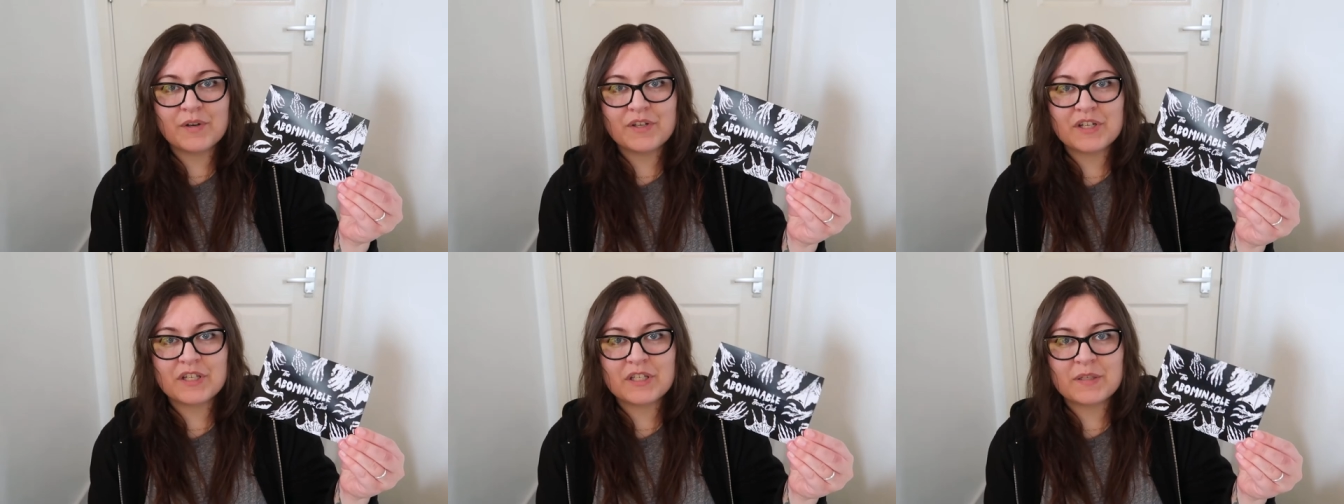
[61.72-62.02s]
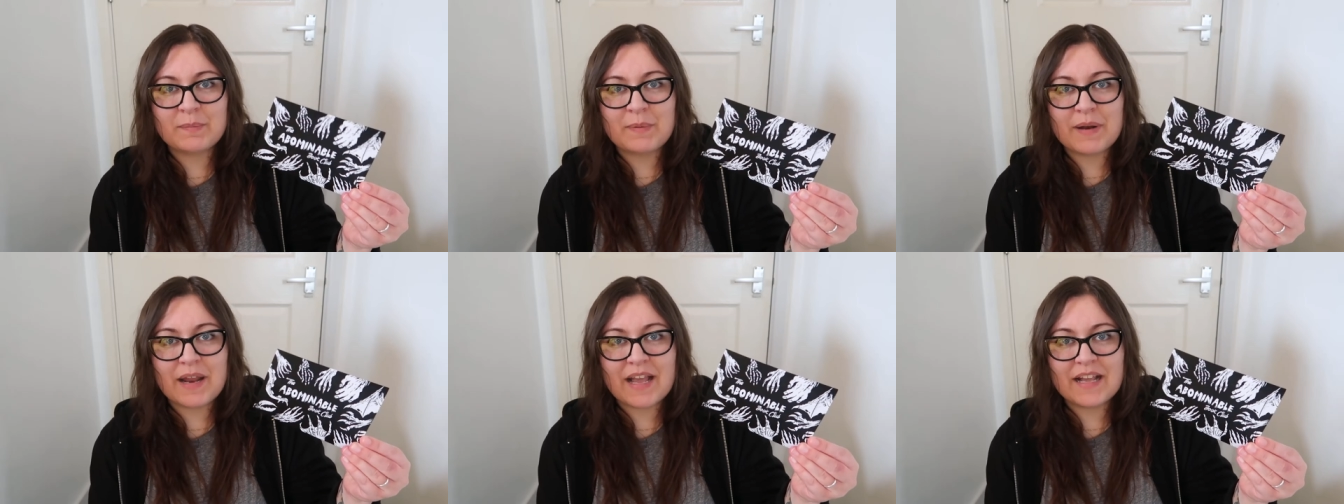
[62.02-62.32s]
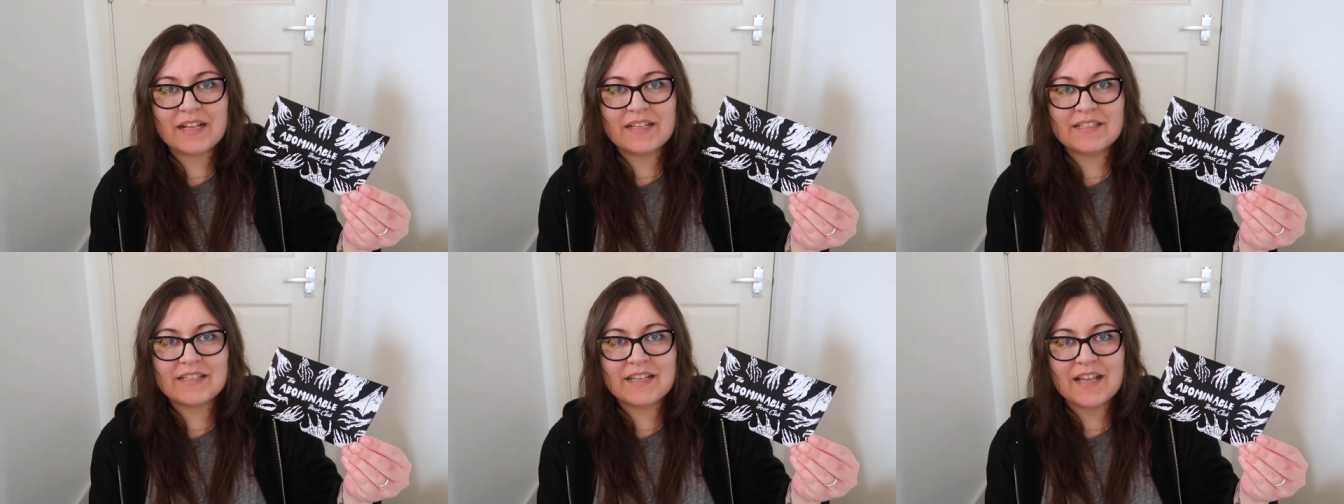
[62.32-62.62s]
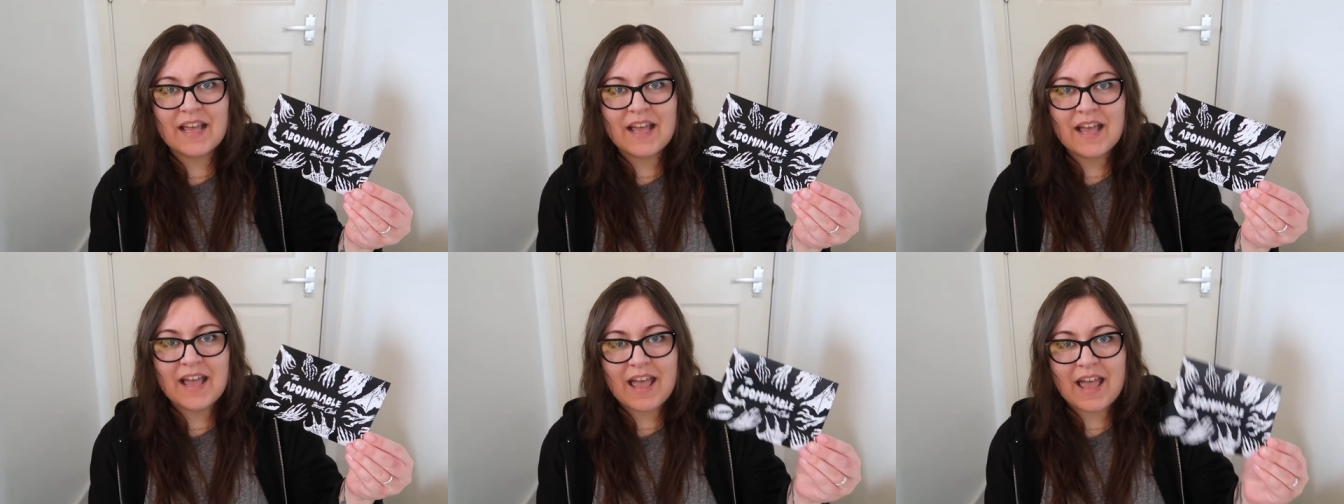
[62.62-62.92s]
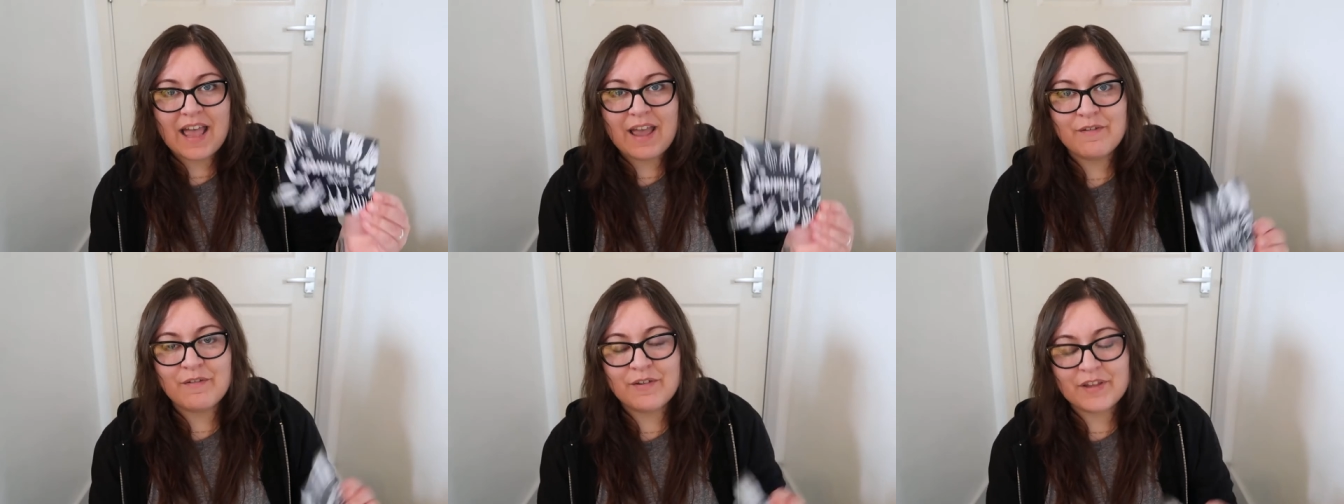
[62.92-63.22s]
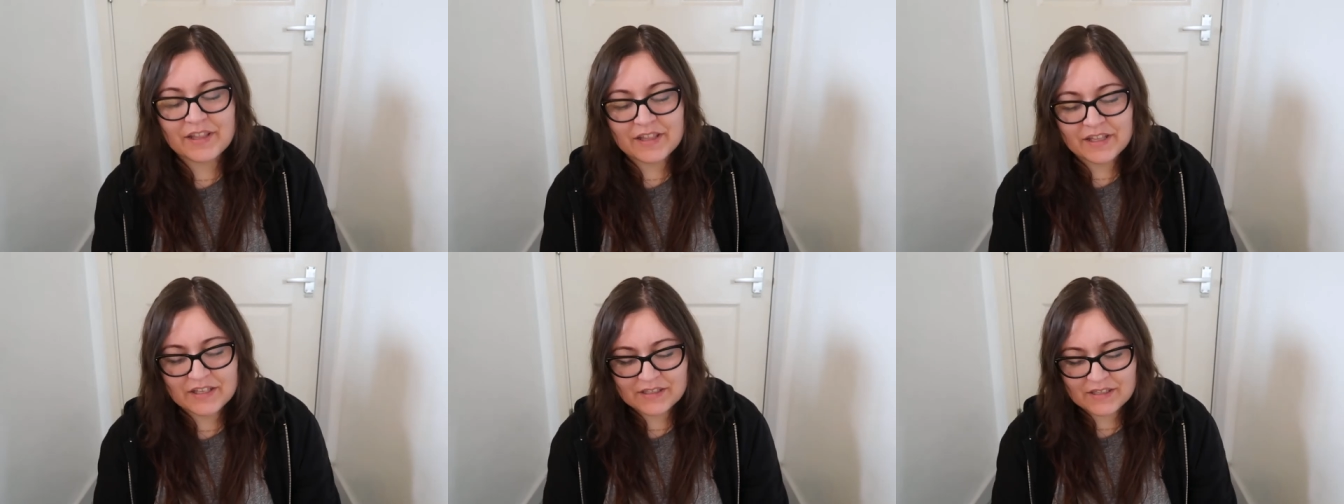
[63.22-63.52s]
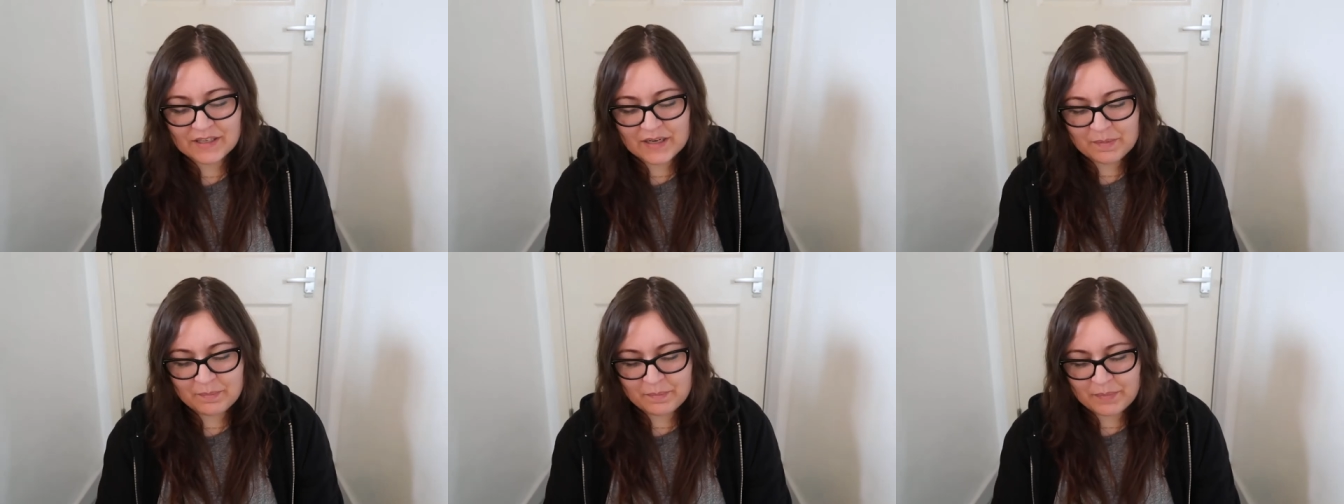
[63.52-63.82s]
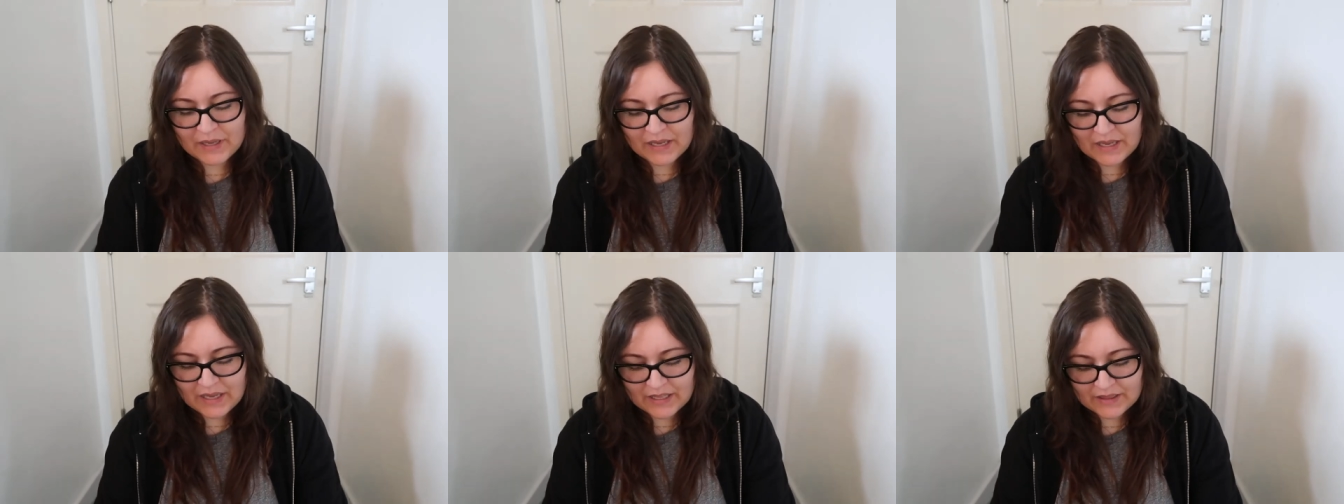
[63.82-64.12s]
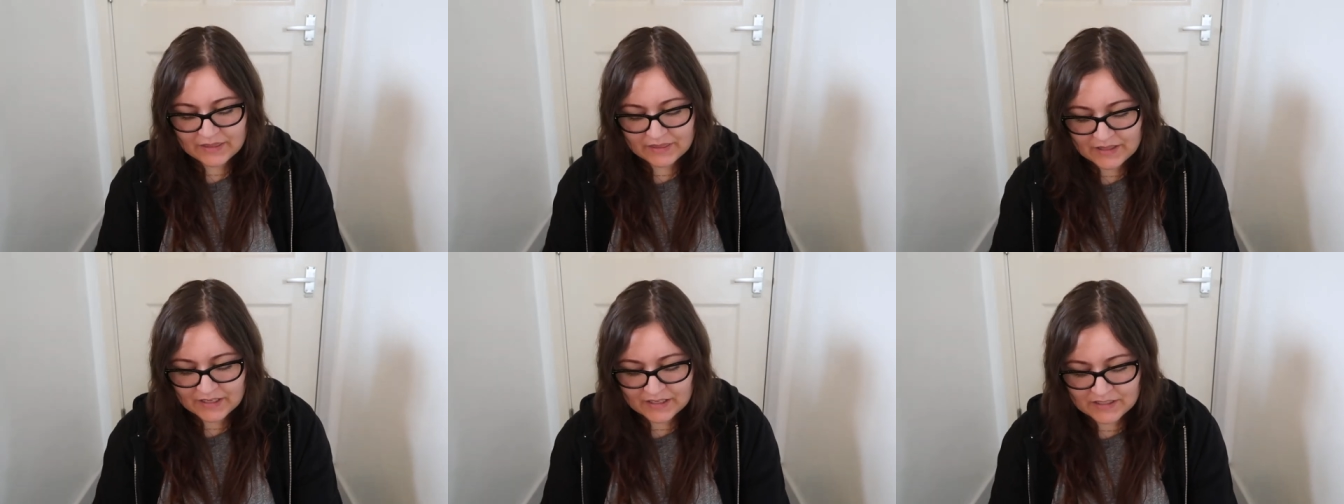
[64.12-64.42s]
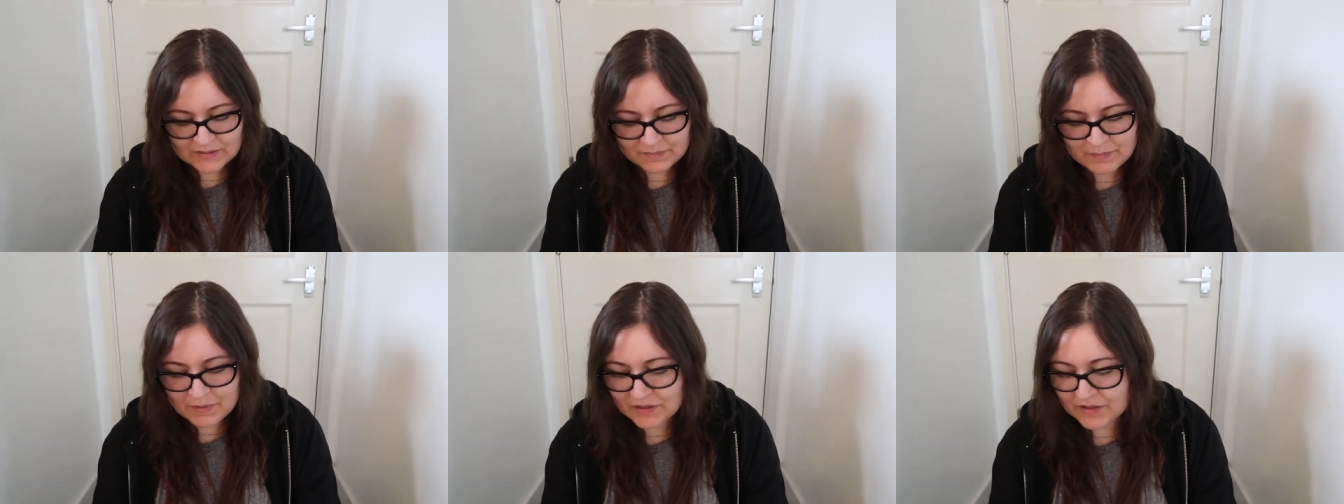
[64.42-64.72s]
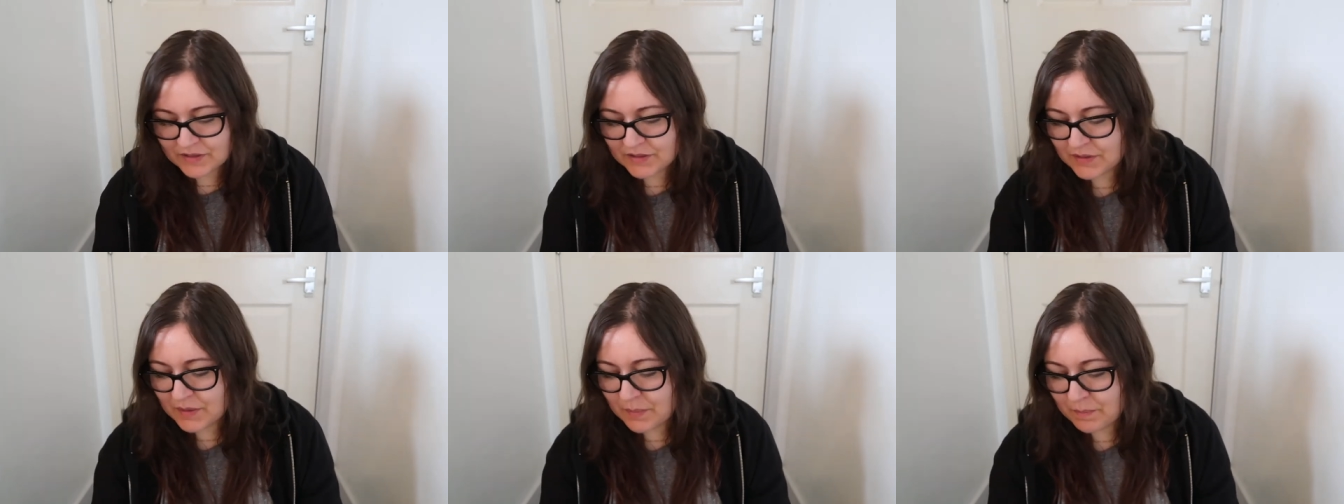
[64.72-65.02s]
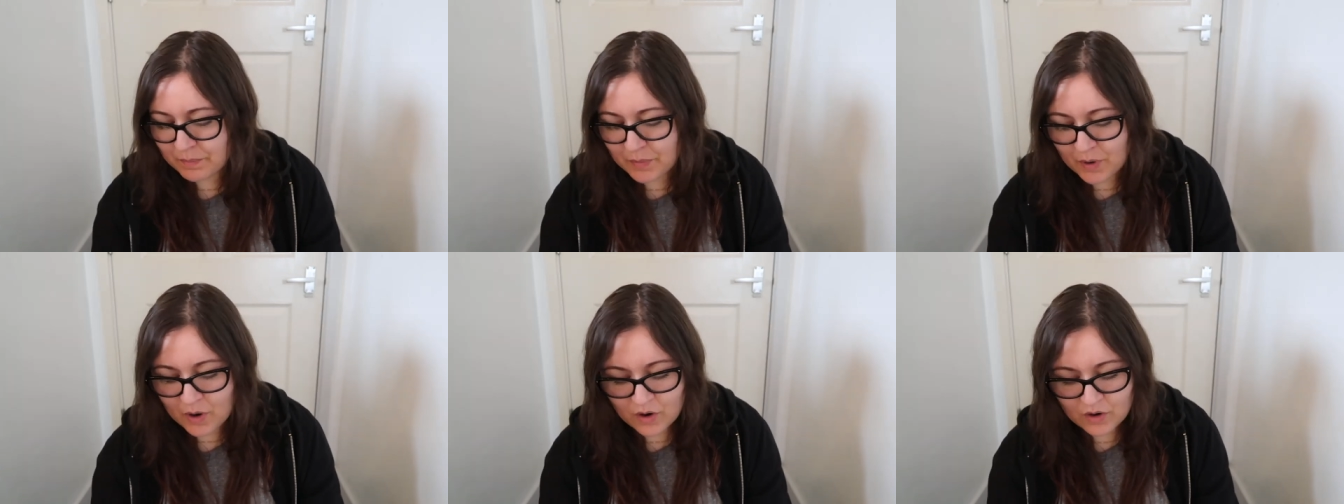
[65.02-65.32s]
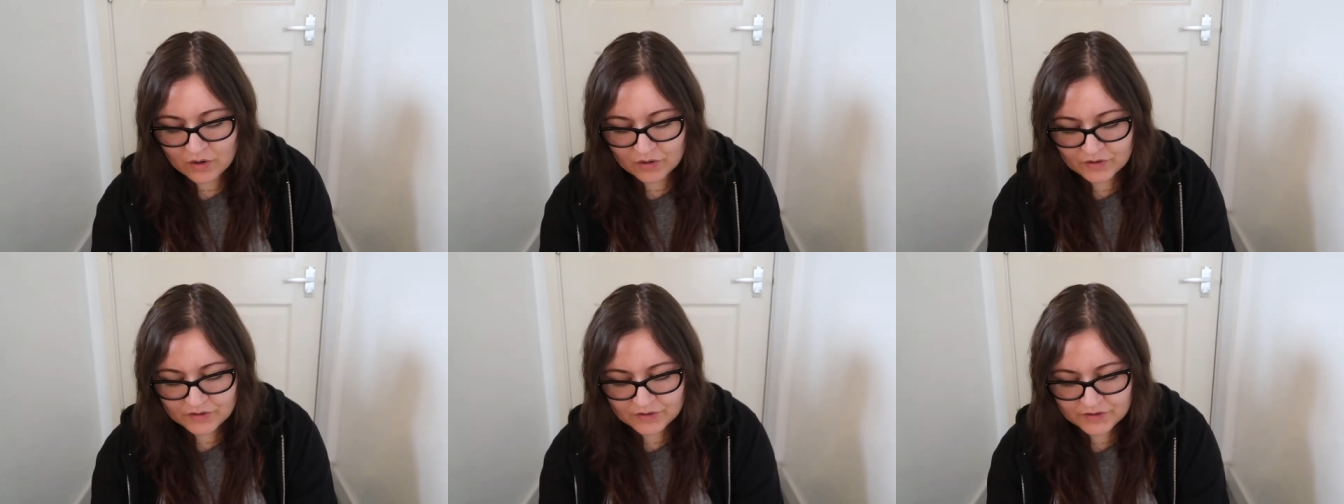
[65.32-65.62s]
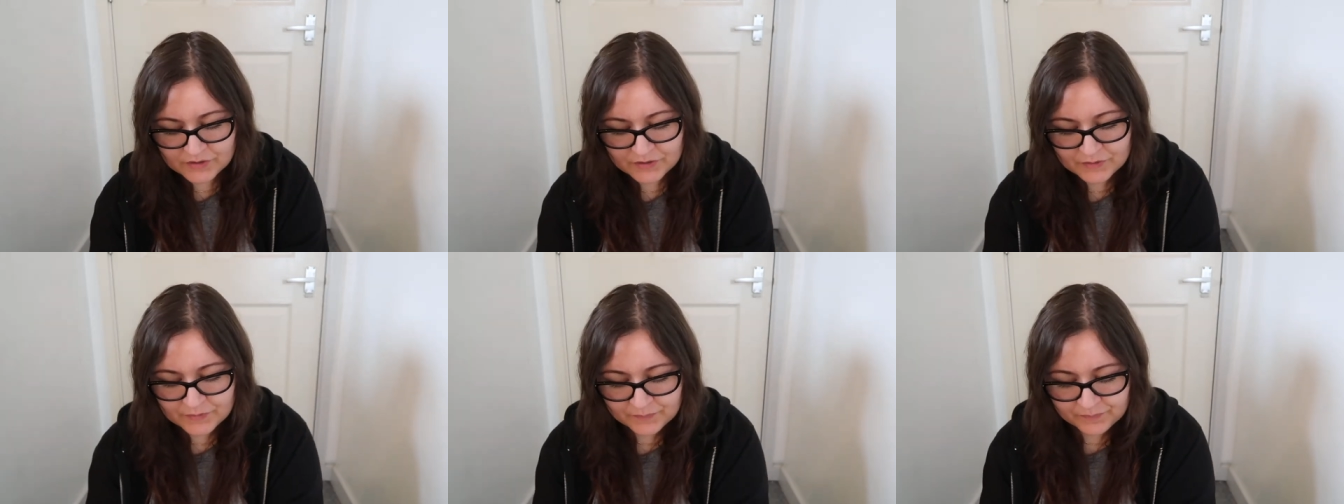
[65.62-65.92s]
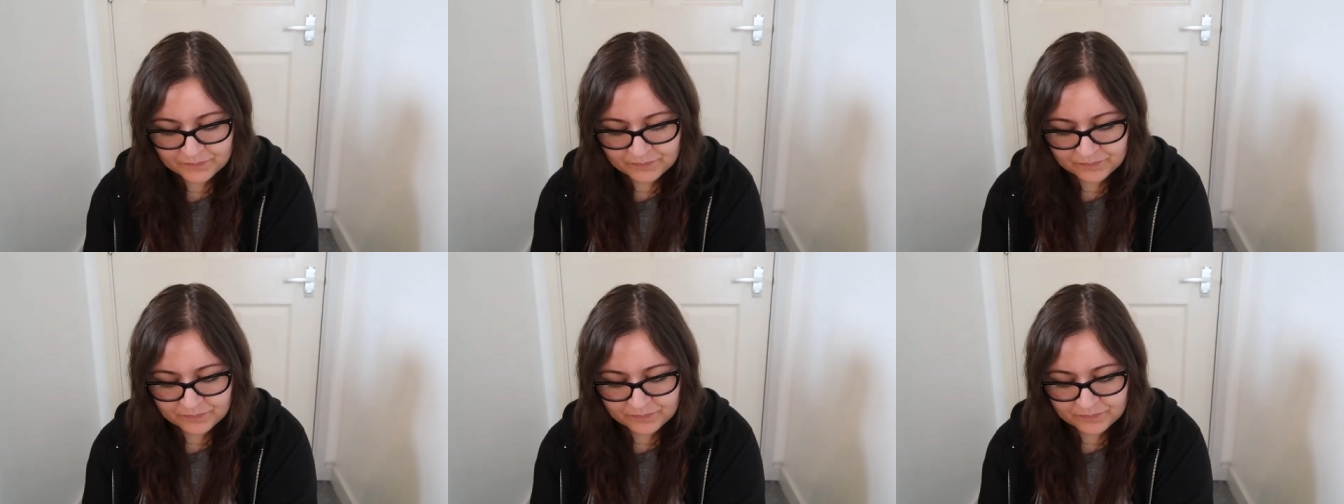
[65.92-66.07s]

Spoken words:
which explains everything that's going to be in this month's box.